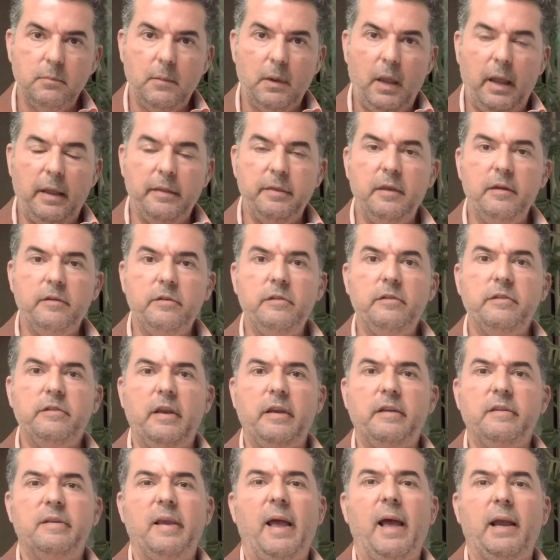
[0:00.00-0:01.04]
And this is
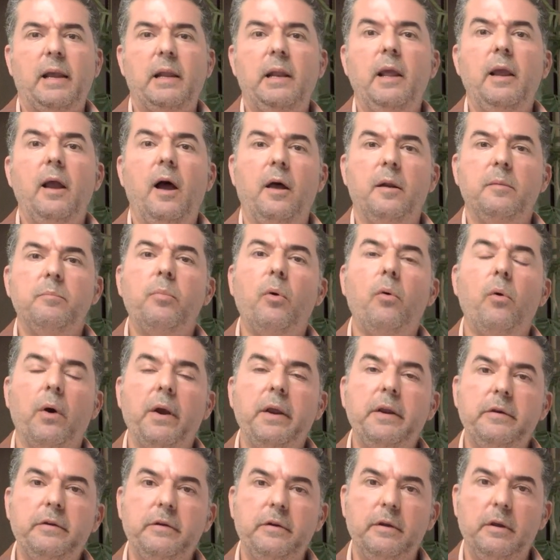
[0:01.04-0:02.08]
exactly on
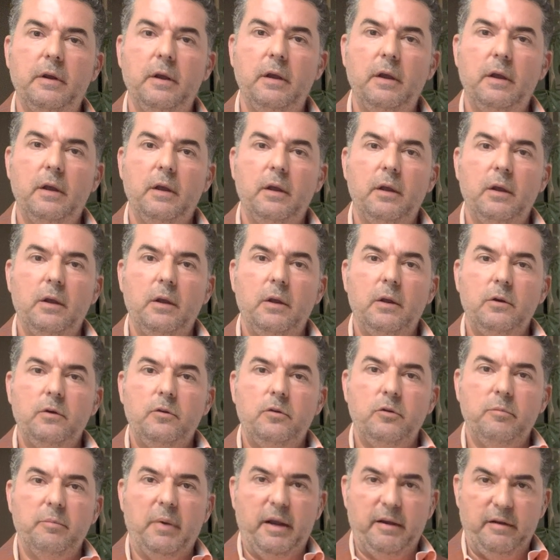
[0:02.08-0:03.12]
point
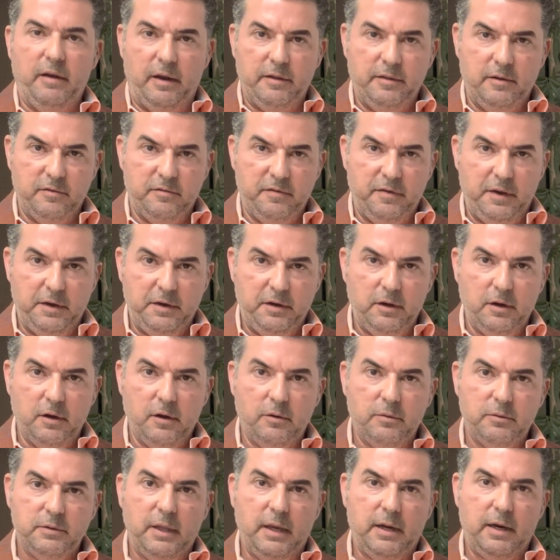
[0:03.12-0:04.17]
to my other
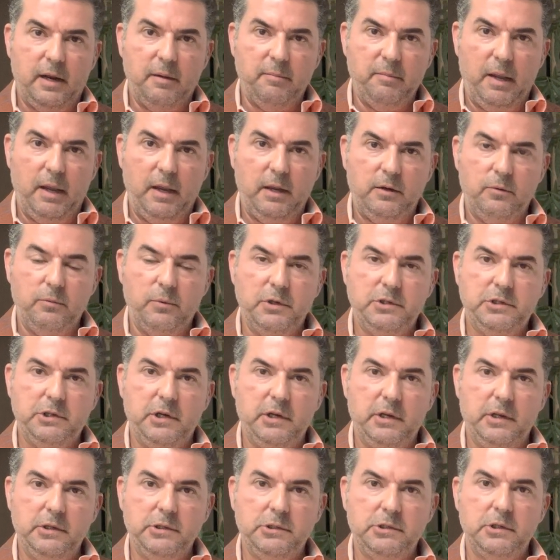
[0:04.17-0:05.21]
video that I made, which
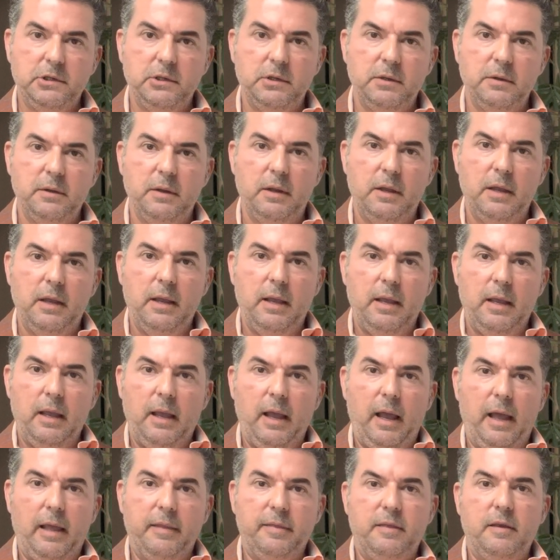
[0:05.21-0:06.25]
is,
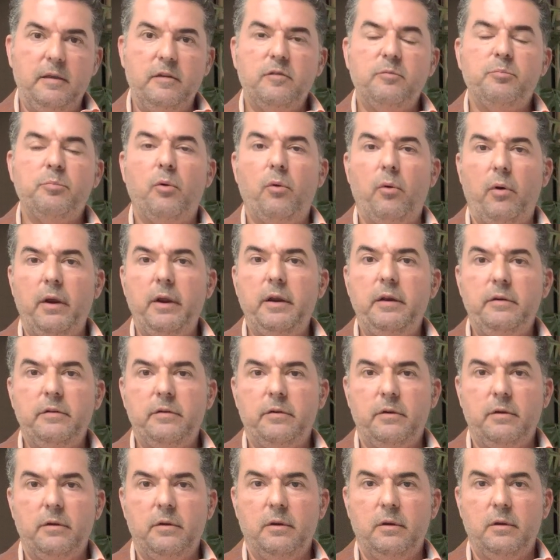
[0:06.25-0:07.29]
at this point,
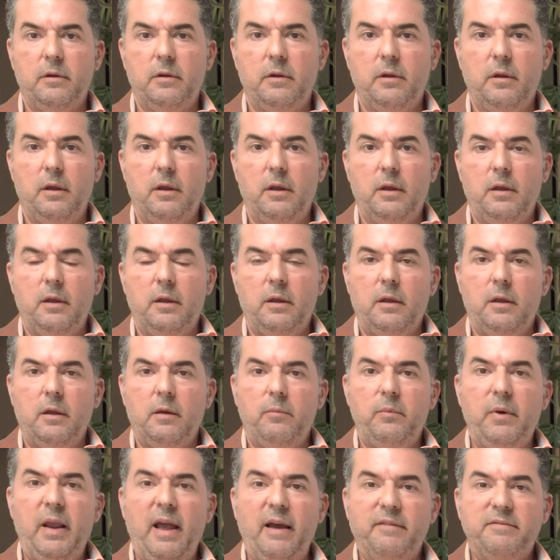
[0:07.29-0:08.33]

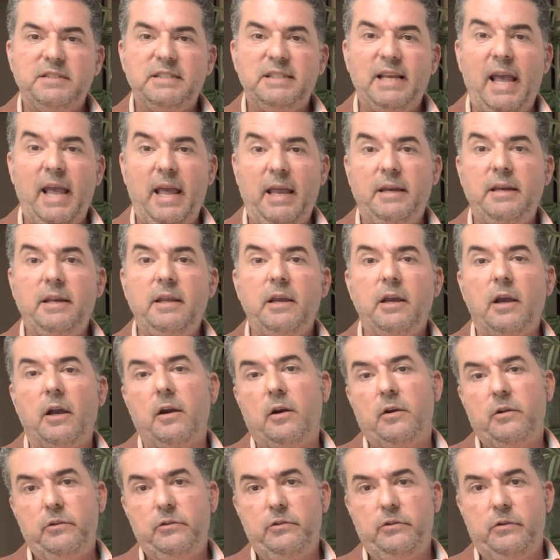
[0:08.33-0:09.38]
we have 10
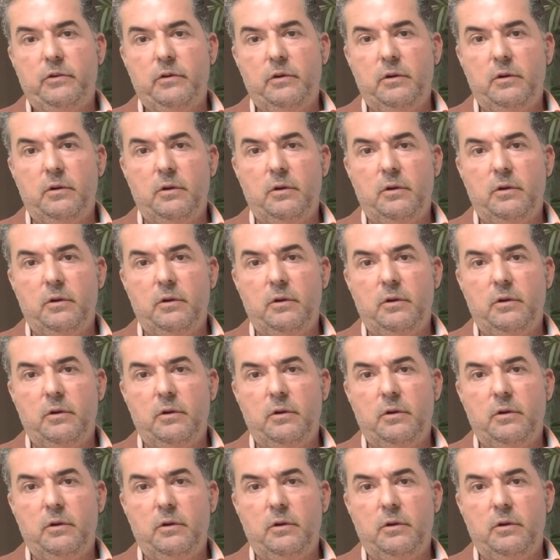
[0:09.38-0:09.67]
years